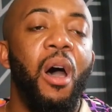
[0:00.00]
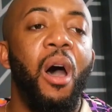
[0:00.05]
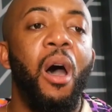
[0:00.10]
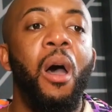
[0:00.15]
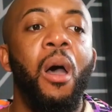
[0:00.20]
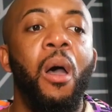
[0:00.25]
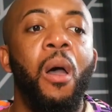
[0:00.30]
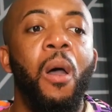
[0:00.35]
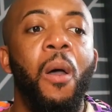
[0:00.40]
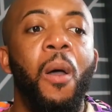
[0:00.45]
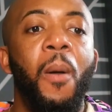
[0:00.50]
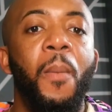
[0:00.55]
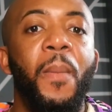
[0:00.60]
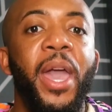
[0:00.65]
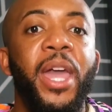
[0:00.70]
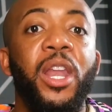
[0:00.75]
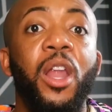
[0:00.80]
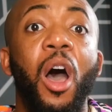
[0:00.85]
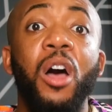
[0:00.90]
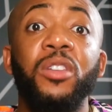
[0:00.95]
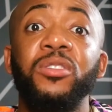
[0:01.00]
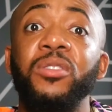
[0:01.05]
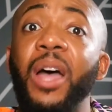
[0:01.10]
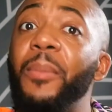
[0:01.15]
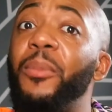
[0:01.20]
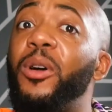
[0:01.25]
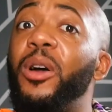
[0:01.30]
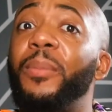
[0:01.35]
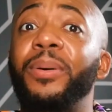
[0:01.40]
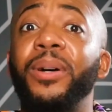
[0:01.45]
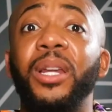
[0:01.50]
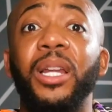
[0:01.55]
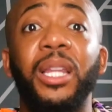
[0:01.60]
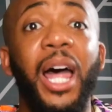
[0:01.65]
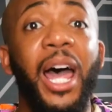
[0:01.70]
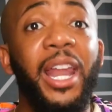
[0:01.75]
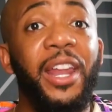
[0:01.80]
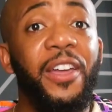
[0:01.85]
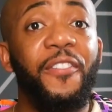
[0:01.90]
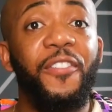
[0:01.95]
And also I'm going to put a
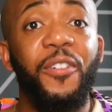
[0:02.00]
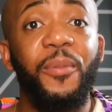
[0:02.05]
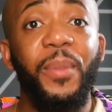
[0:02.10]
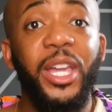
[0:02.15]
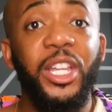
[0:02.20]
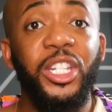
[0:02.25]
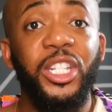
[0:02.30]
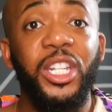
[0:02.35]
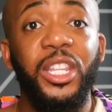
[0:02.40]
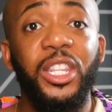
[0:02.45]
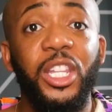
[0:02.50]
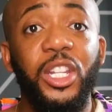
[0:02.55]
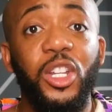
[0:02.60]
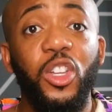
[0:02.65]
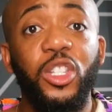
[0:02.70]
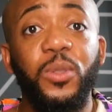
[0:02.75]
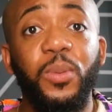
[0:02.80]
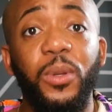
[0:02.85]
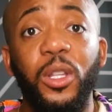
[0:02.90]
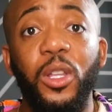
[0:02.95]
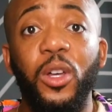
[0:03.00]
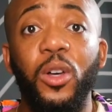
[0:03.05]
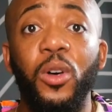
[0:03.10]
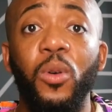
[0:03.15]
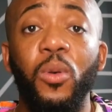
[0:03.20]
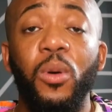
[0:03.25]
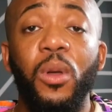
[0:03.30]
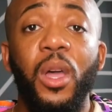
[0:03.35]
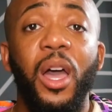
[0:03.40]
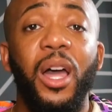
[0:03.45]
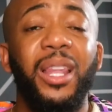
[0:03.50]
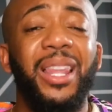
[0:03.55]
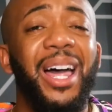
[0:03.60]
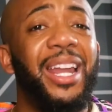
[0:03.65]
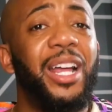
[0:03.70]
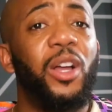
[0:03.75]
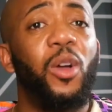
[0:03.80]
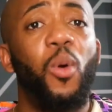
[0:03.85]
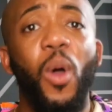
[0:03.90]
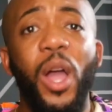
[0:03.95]
lot of information in the notes below, a
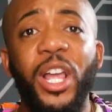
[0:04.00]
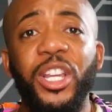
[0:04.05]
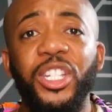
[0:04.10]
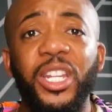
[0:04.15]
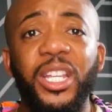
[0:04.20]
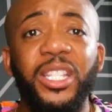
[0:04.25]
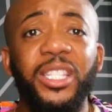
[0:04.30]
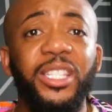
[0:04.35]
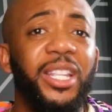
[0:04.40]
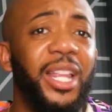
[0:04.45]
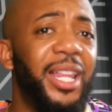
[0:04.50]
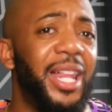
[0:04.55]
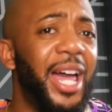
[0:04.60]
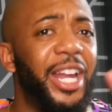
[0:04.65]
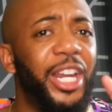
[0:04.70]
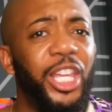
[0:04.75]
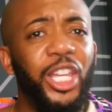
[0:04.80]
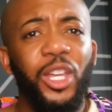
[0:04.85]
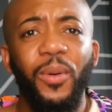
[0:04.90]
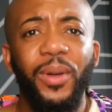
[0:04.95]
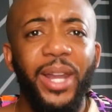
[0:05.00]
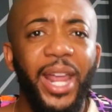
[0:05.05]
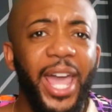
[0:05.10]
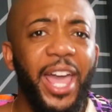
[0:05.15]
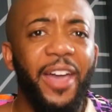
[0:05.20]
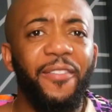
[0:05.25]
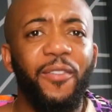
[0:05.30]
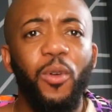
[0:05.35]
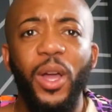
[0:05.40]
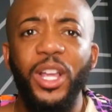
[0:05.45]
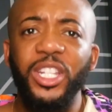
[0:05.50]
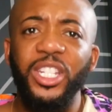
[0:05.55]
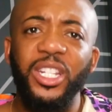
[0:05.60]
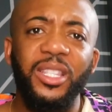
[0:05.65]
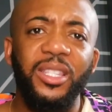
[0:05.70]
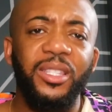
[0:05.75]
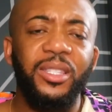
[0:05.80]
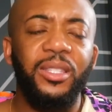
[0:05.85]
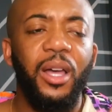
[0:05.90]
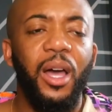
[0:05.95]
lot of questions, a lot of Q&A of
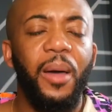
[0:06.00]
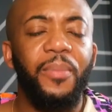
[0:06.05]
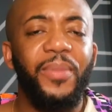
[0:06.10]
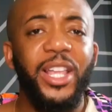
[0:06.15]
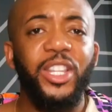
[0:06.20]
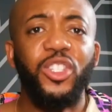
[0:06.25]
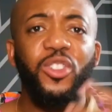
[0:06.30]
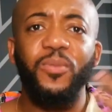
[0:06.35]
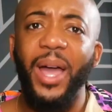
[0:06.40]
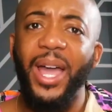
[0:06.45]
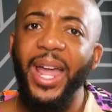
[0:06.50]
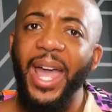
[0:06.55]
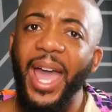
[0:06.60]
questions that you might